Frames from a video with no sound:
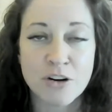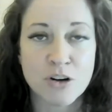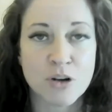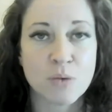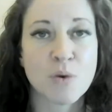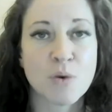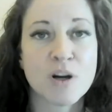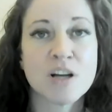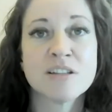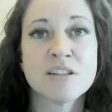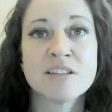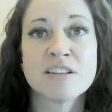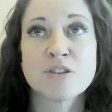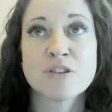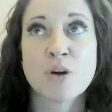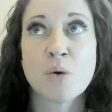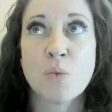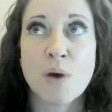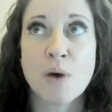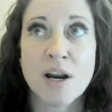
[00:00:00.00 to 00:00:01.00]
pattern? Where is
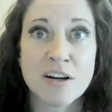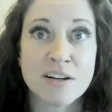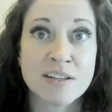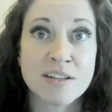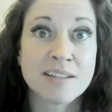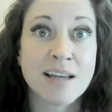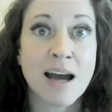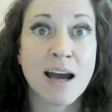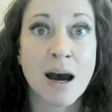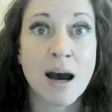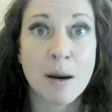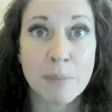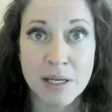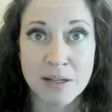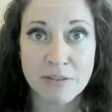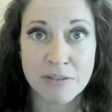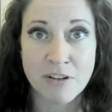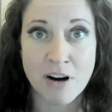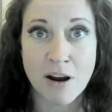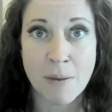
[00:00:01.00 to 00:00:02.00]
this awareness
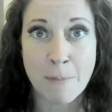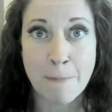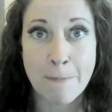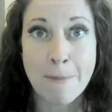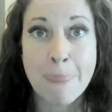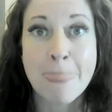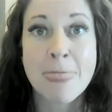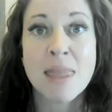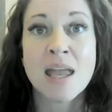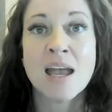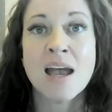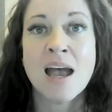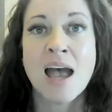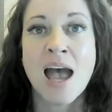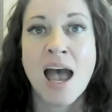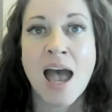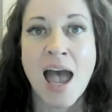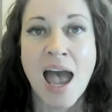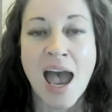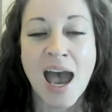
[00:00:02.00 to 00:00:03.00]
coming from?
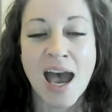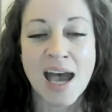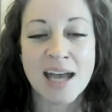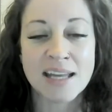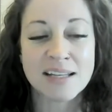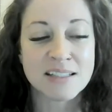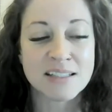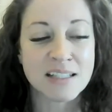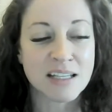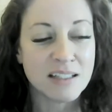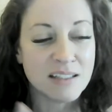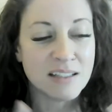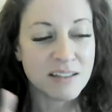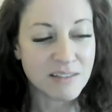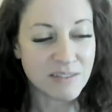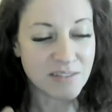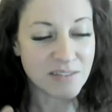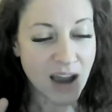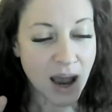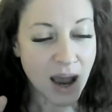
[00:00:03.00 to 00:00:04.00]
And
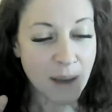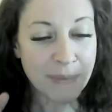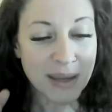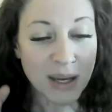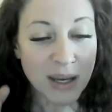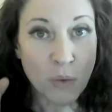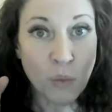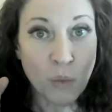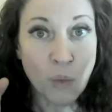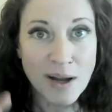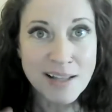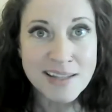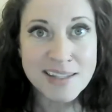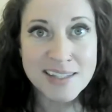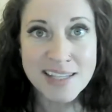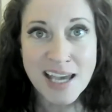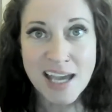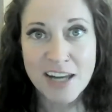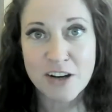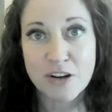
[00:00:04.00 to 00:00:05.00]
not being
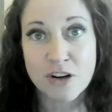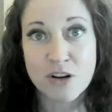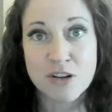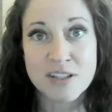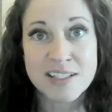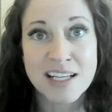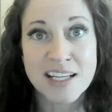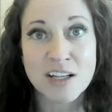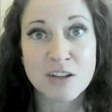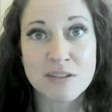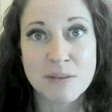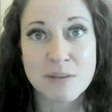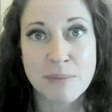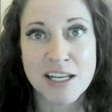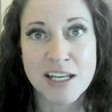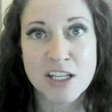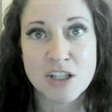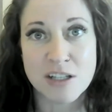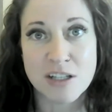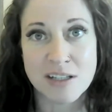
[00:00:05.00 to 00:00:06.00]
one-sided or single
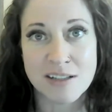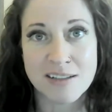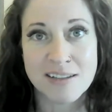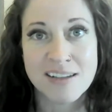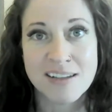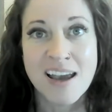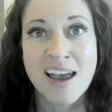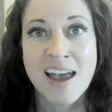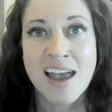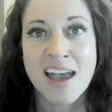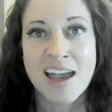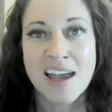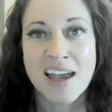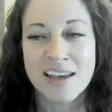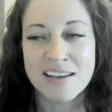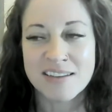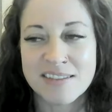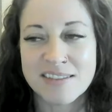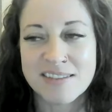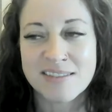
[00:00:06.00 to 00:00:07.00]
dimension
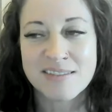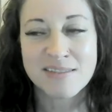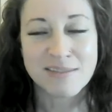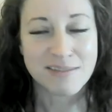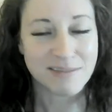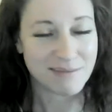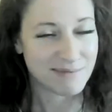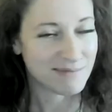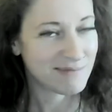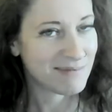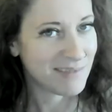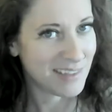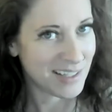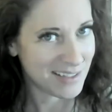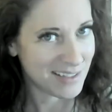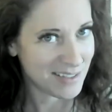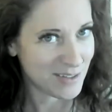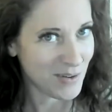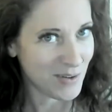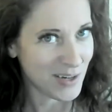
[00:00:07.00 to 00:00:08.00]
is
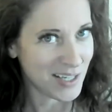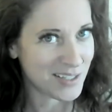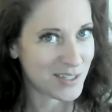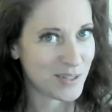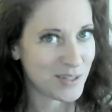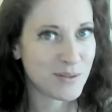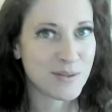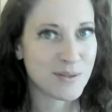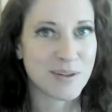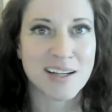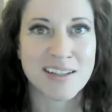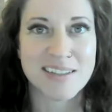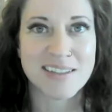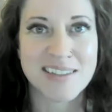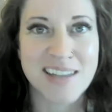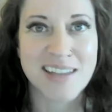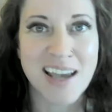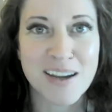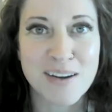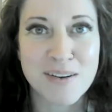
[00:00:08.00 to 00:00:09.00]
going to
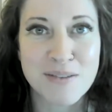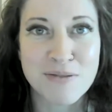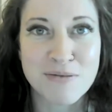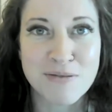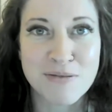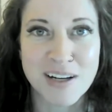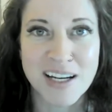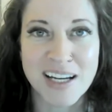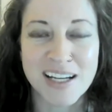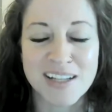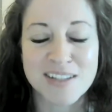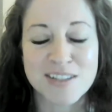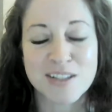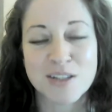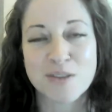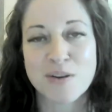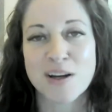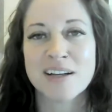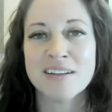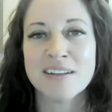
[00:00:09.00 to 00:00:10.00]
set you
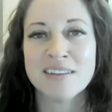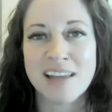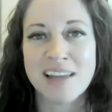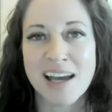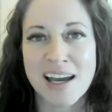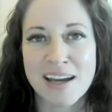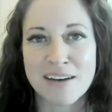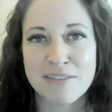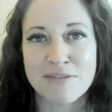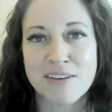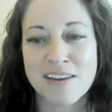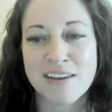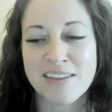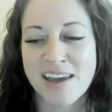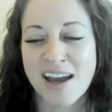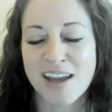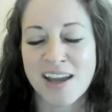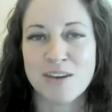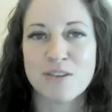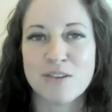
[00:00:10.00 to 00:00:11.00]
free to create a life
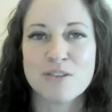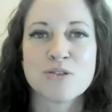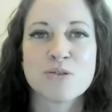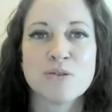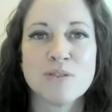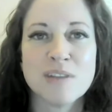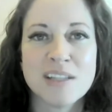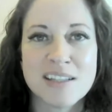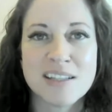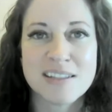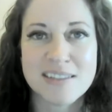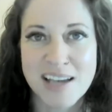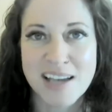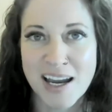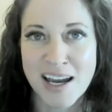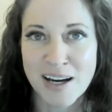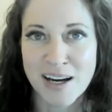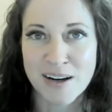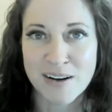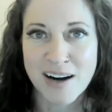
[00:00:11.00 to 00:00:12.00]
that you truly
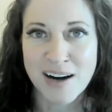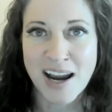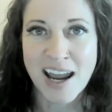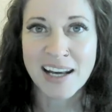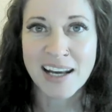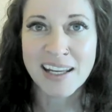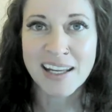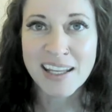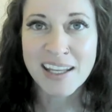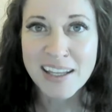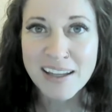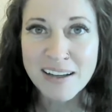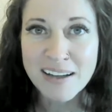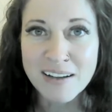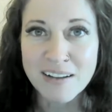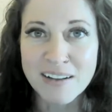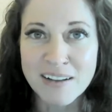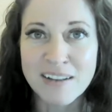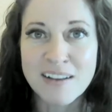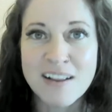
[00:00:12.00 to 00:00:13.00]
desire and
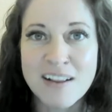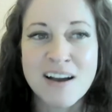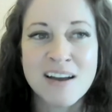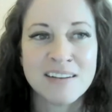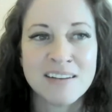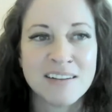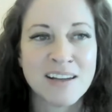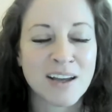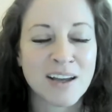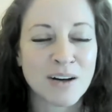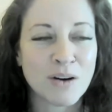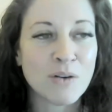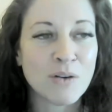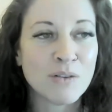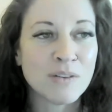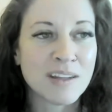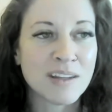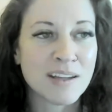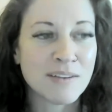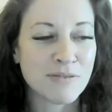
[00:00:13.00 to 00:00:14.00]
heal, not
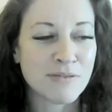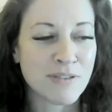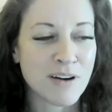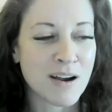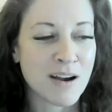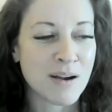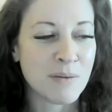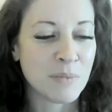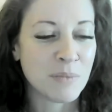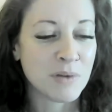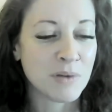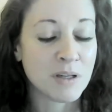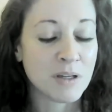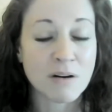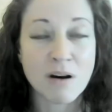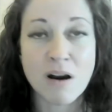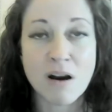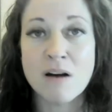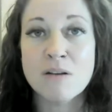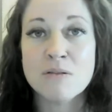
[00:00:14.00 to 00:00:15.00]
only from
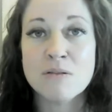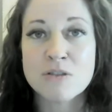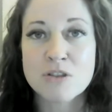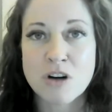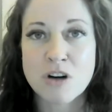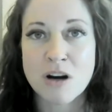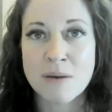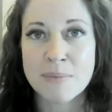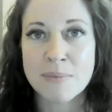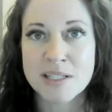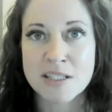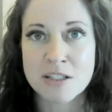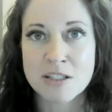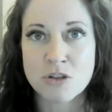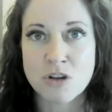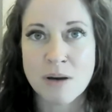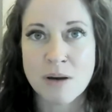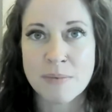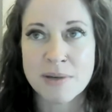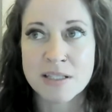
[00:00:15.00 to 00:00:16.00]
your own
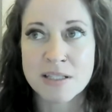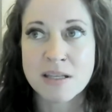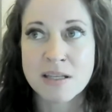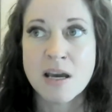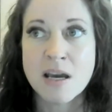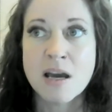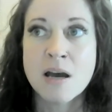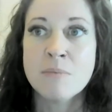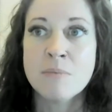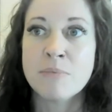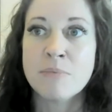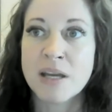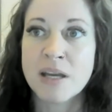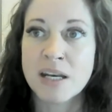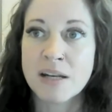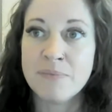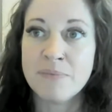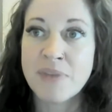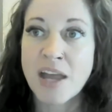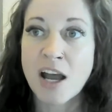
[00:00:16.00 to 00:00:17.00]
traumas and dramas,
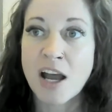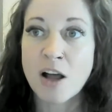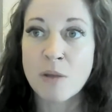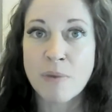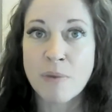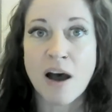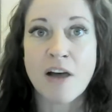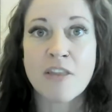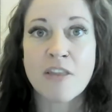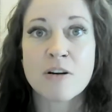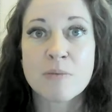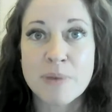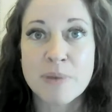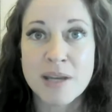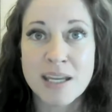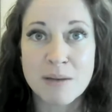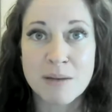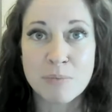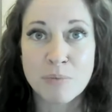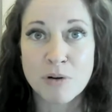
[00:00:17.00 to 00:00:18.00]
but help
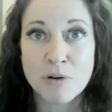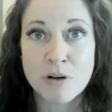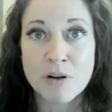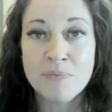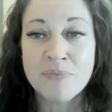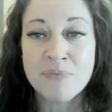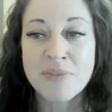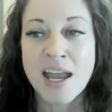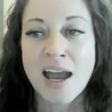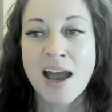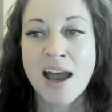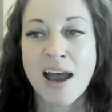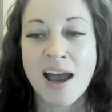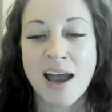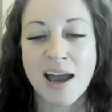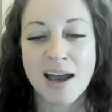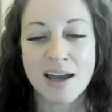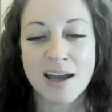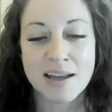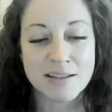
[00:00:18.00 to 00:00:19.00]
other people
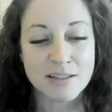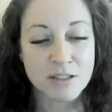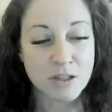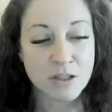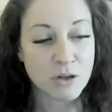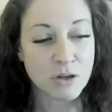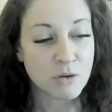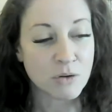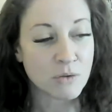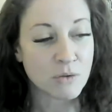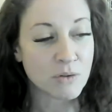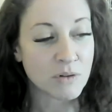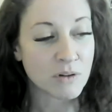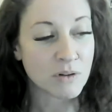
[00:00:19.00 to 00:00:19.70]
and